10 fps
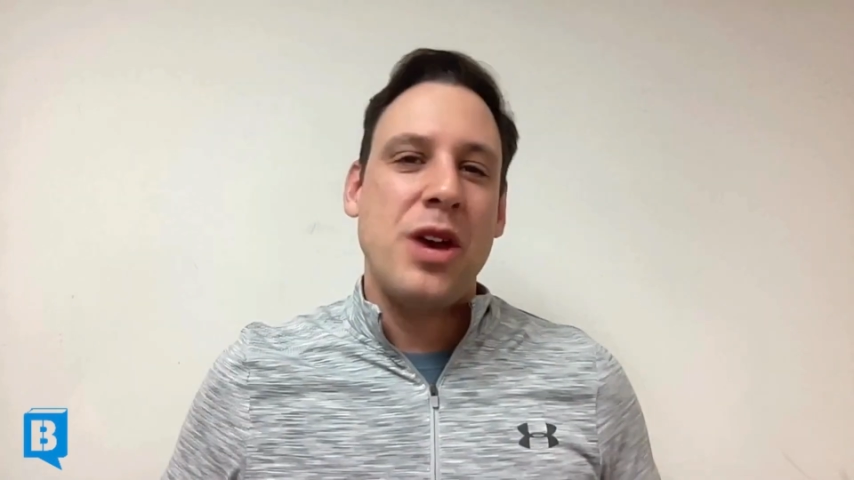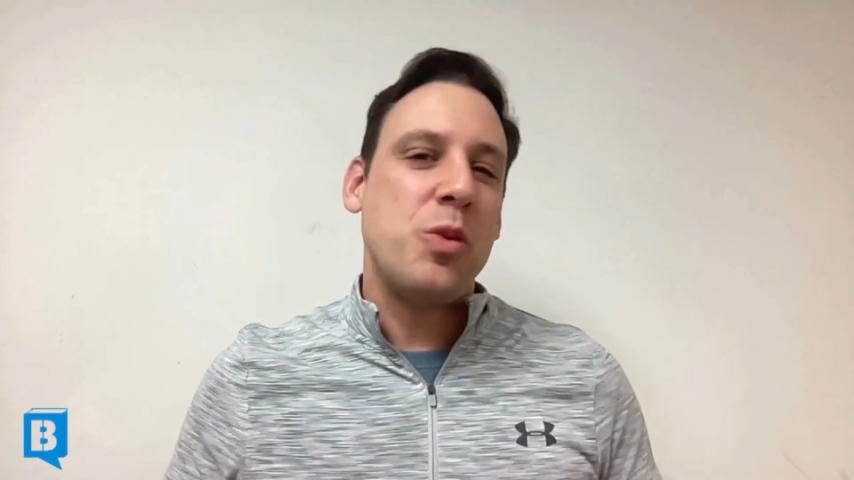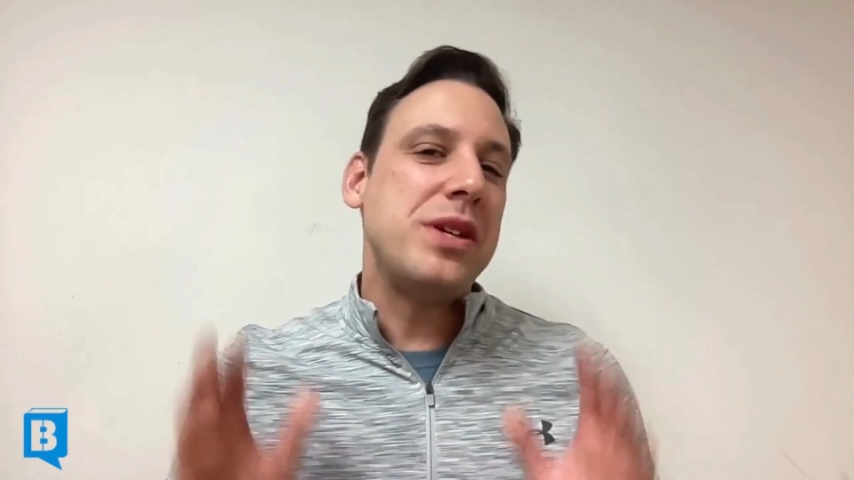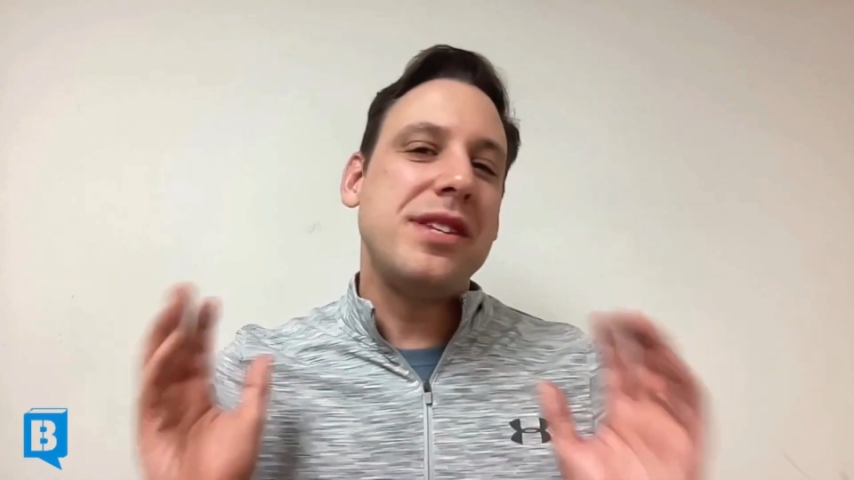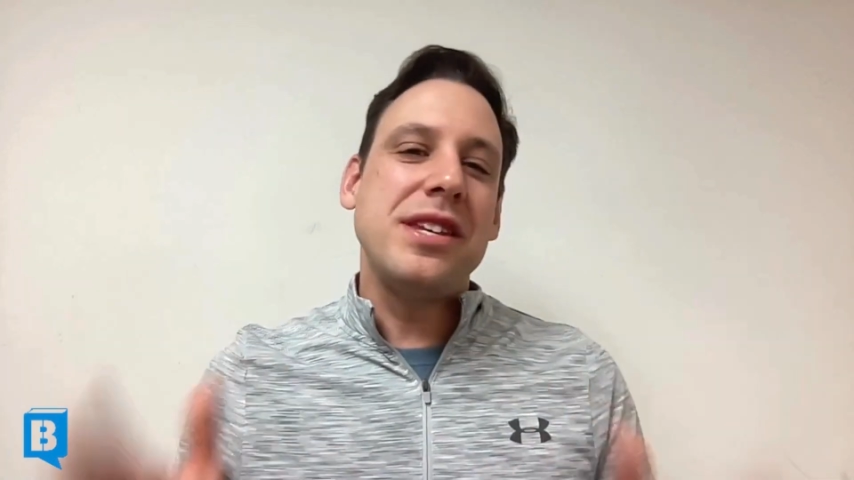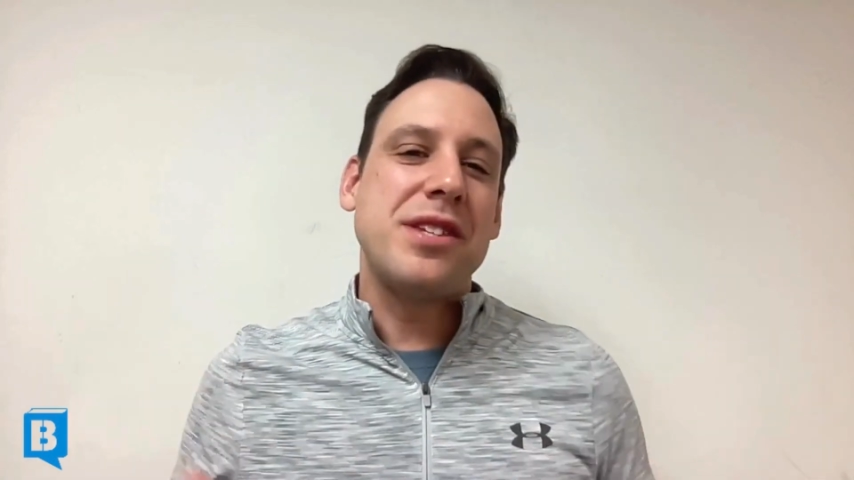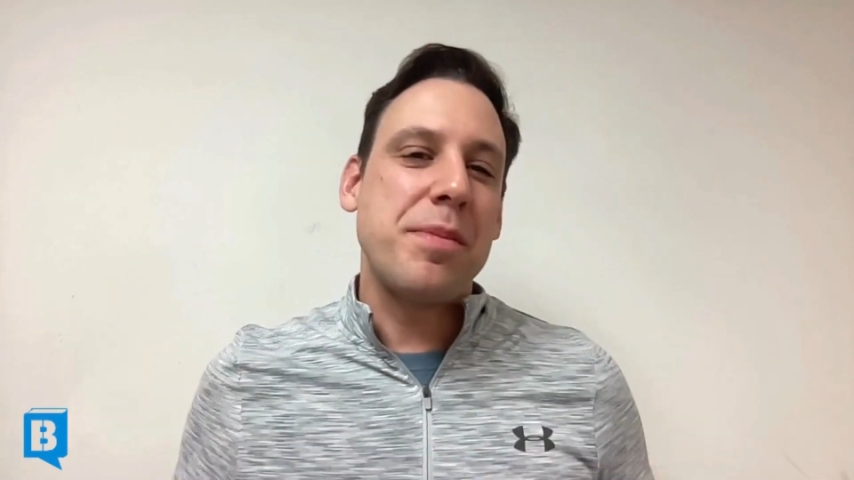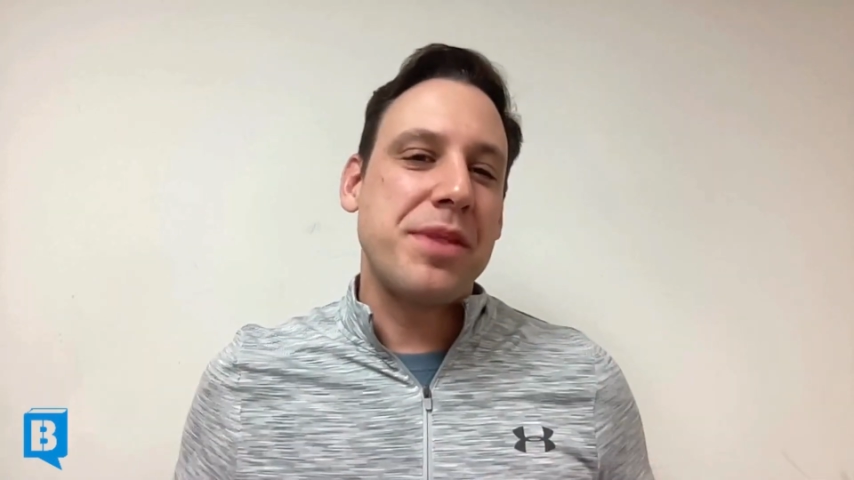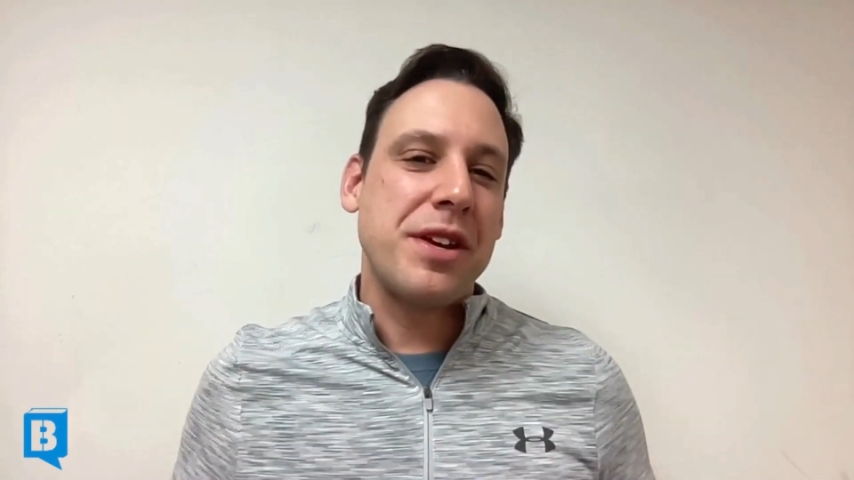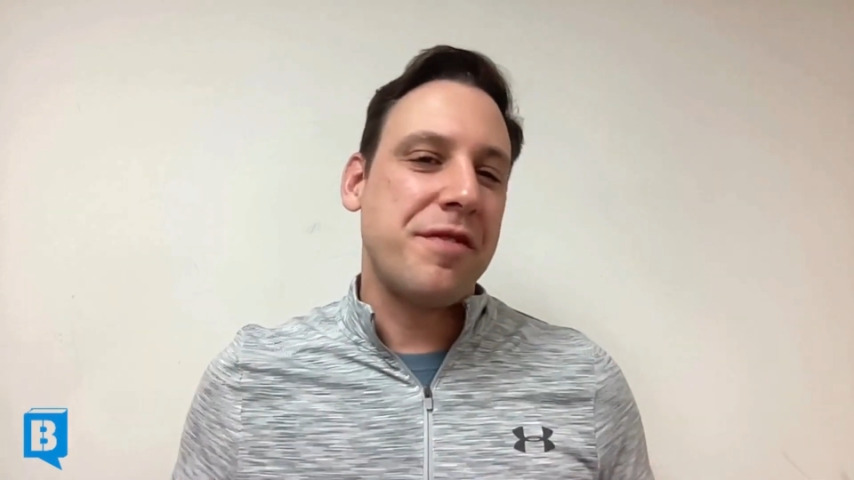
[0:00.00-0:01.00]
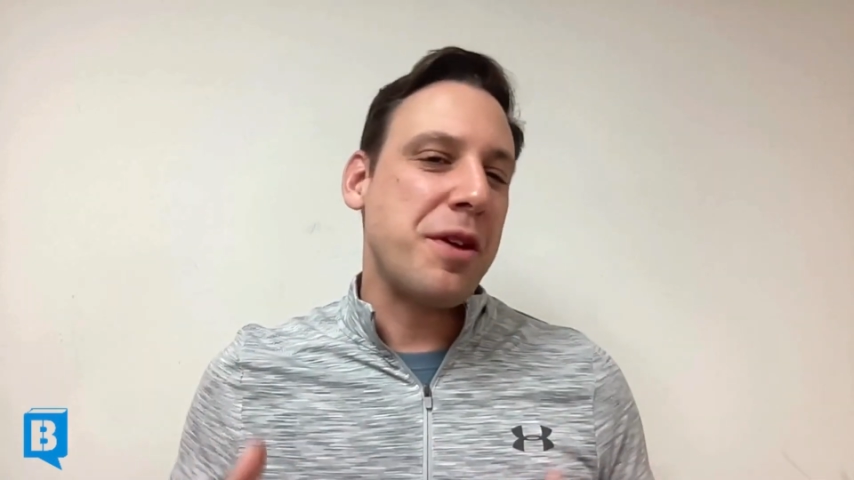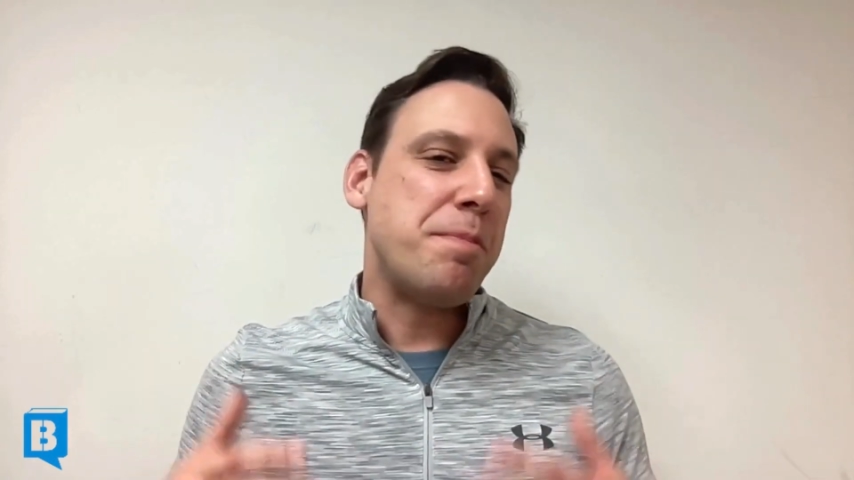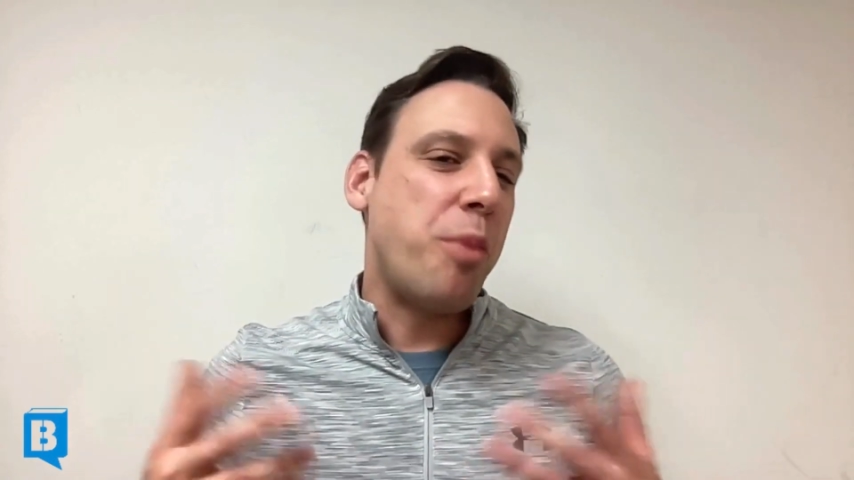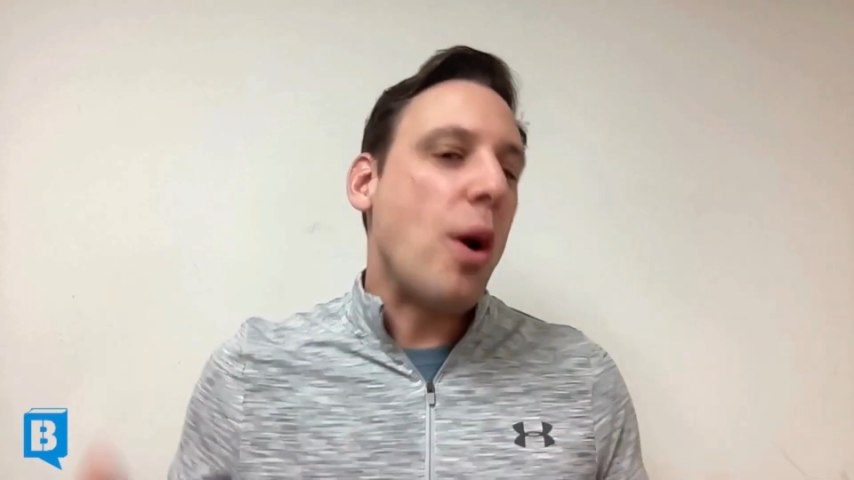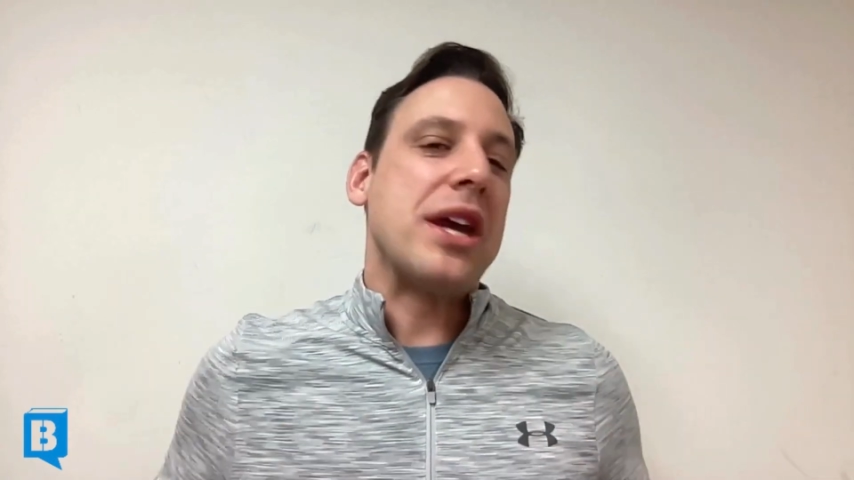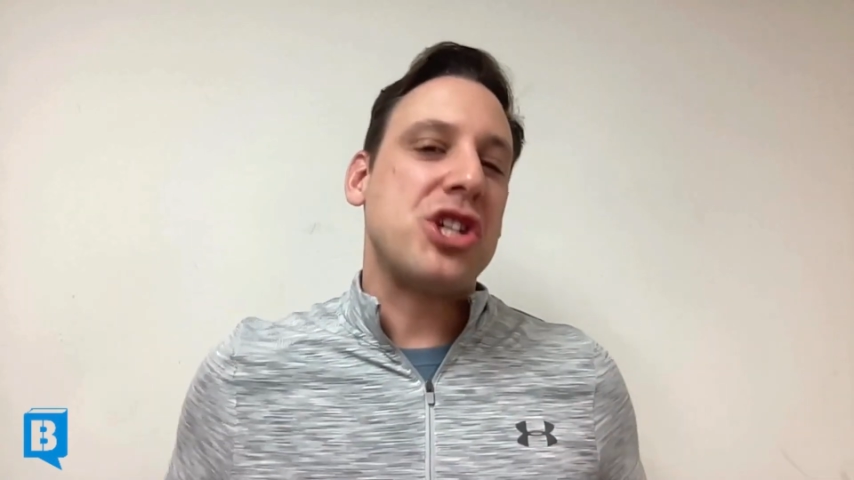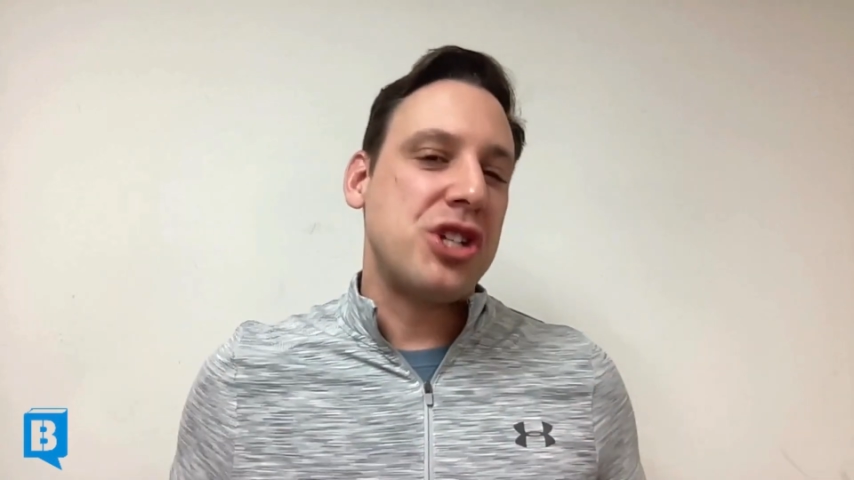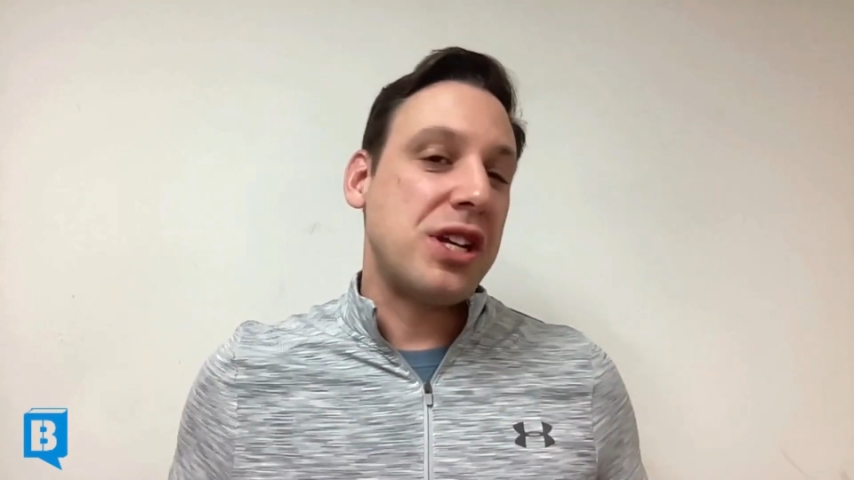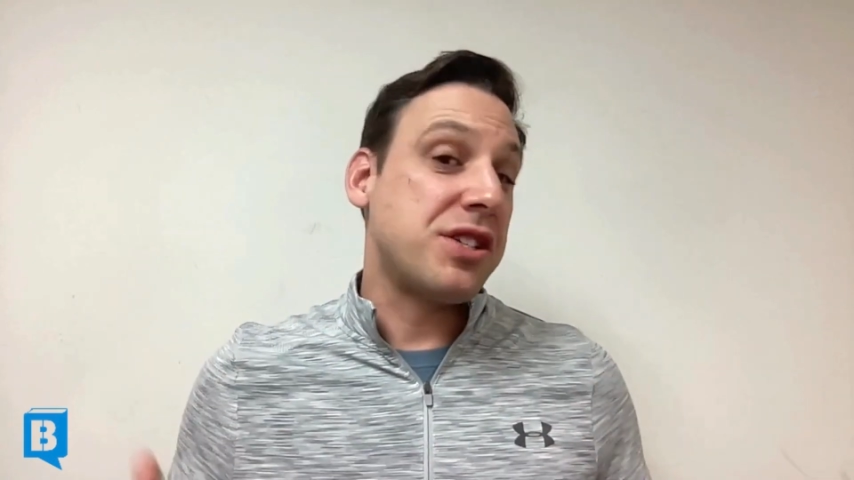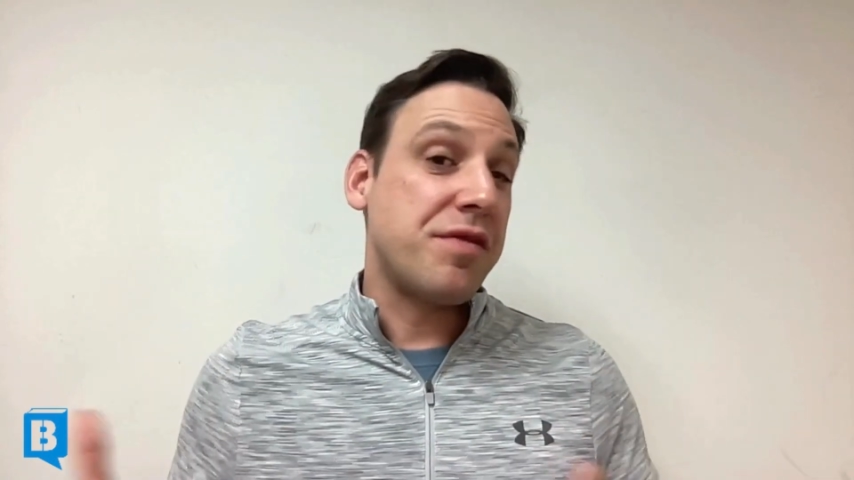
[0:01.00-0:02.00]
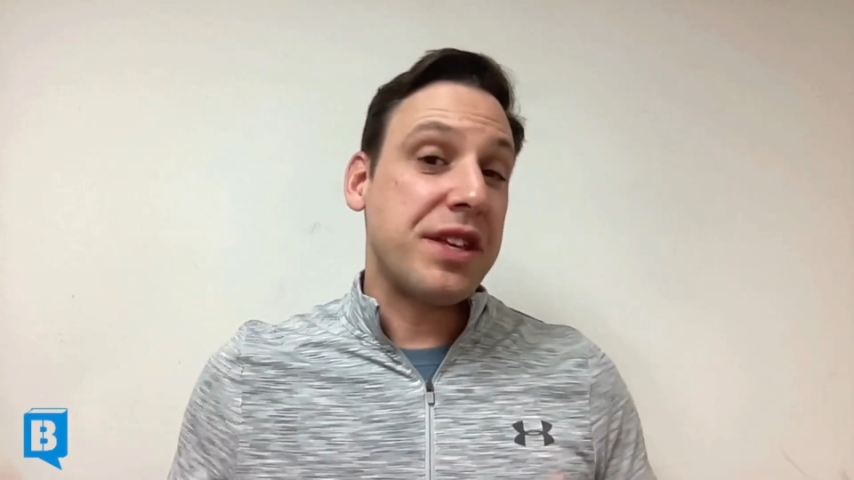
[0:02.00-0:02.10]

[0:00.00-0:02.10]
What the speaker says: We see something of the boyishness of the